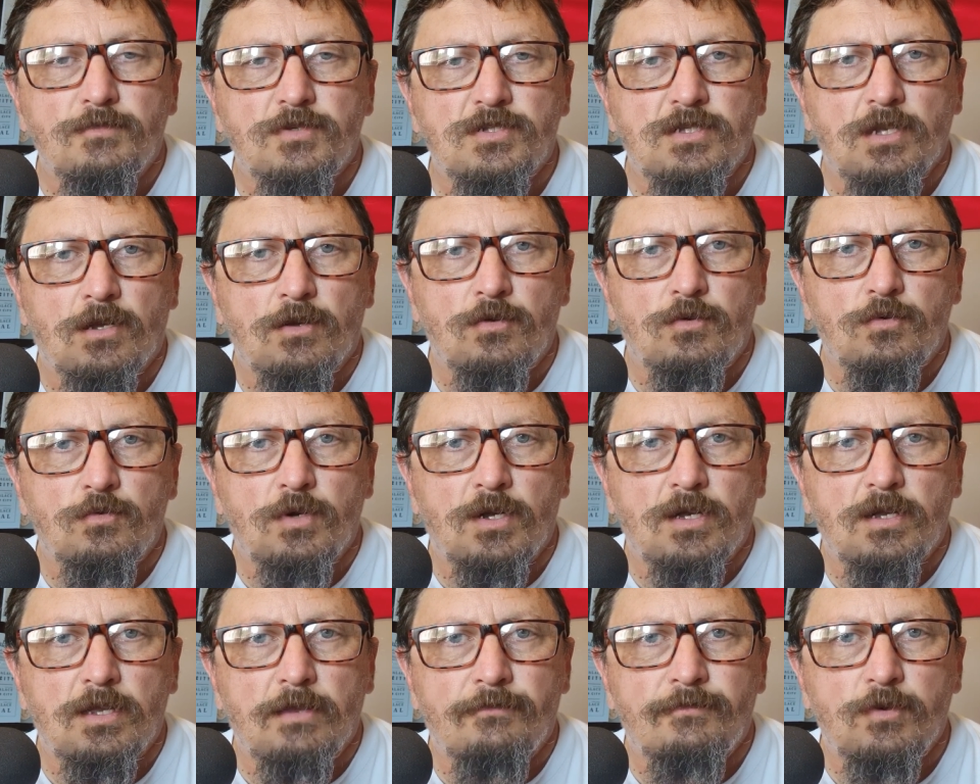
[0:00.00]
So
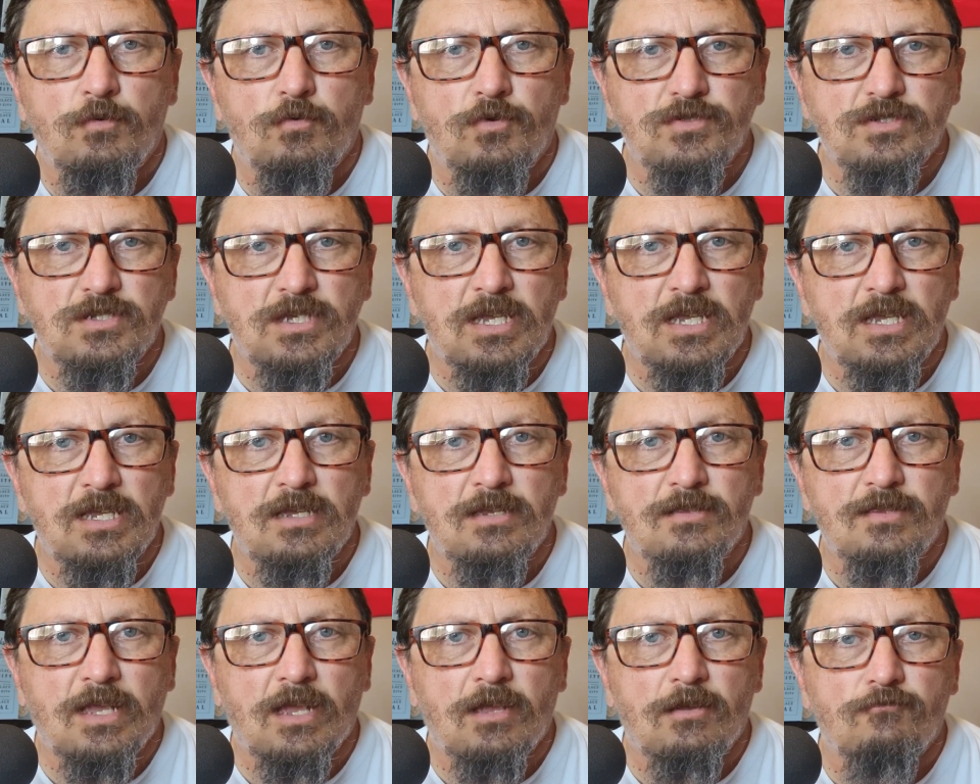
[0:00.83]
if you want to
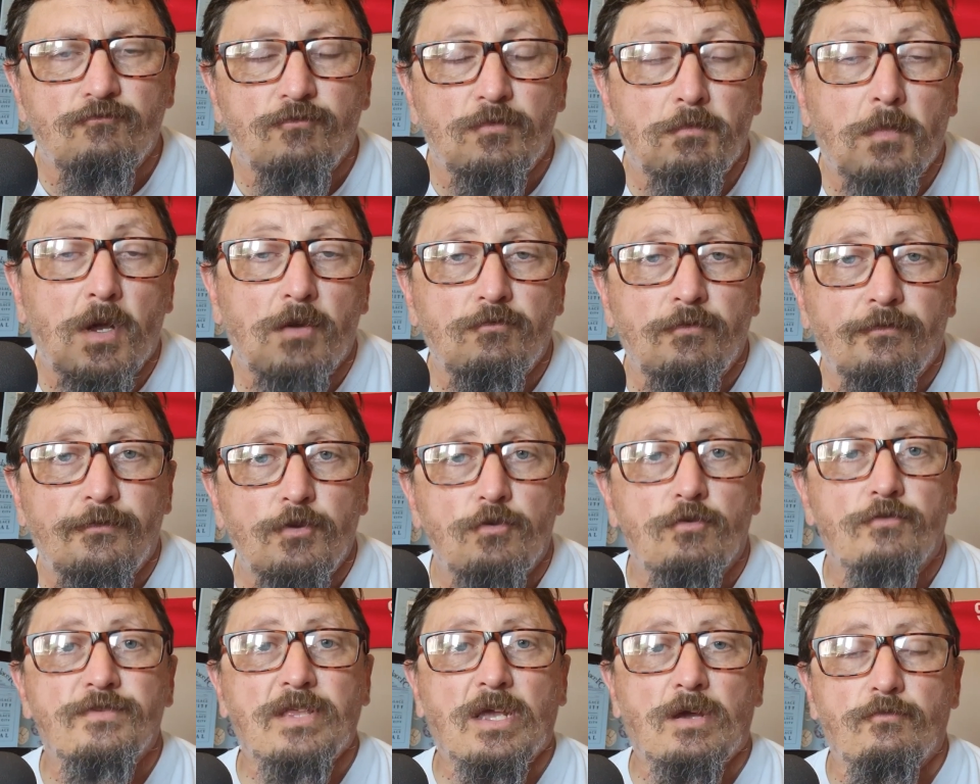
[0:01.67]
hear that, my
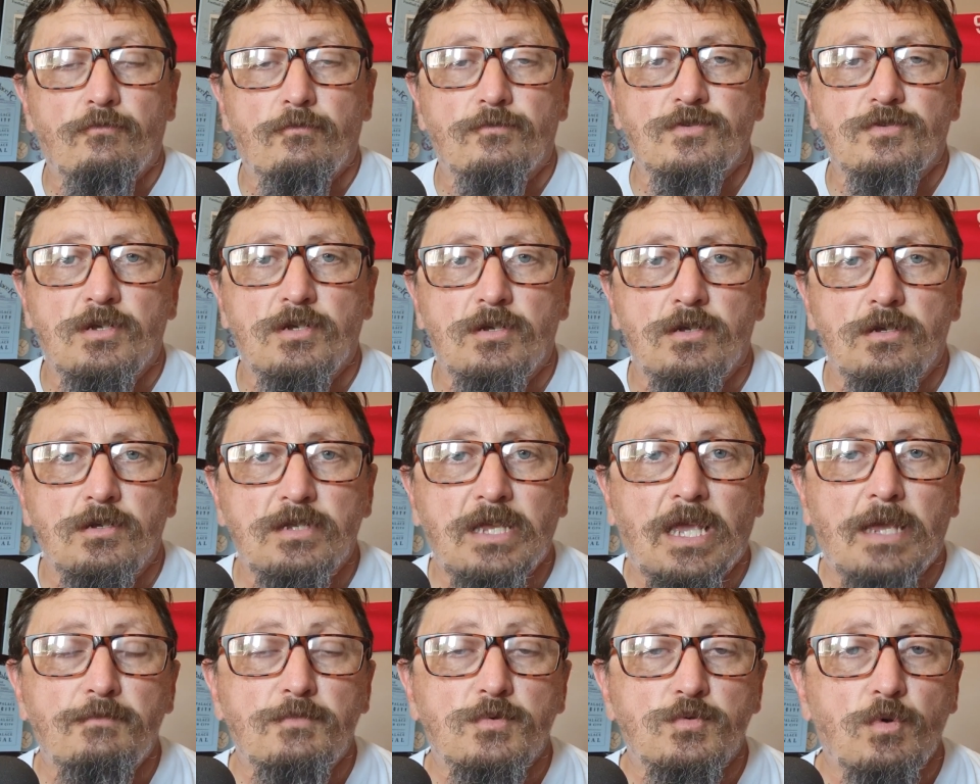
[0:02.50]
review of that
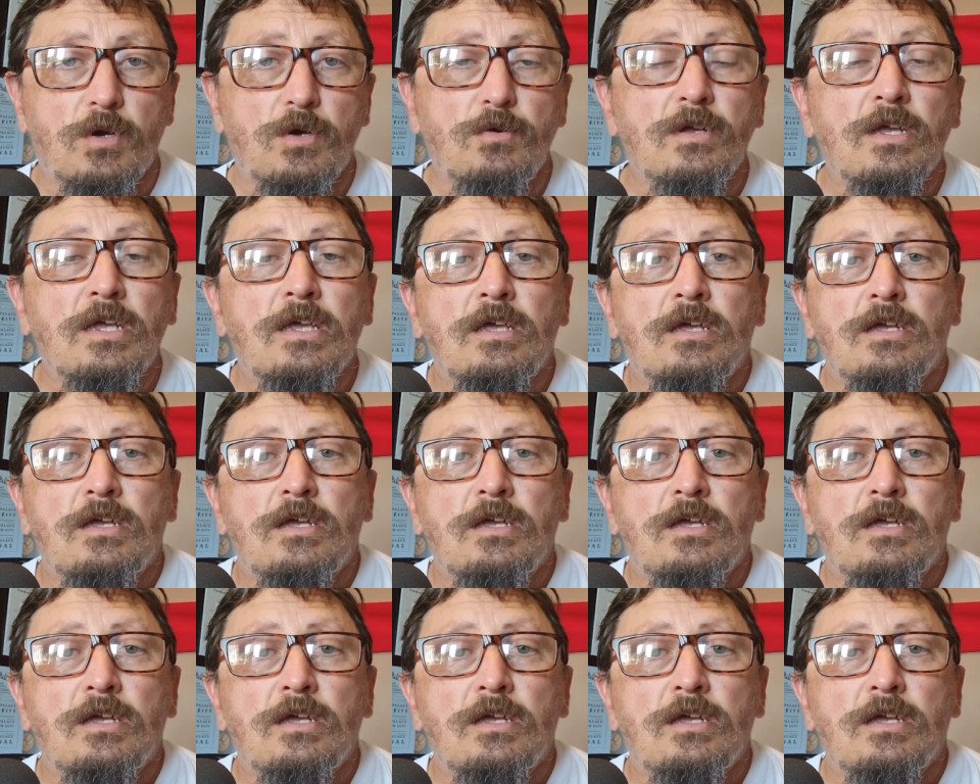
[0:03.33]
game as well,